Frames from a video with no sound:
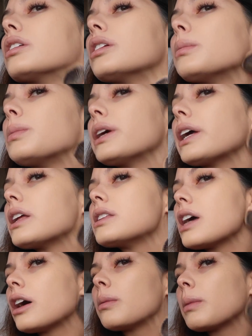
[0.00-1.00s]
I'm gonna bring it
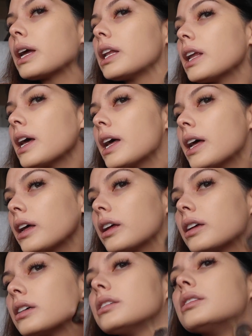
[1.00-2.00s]
down my neck.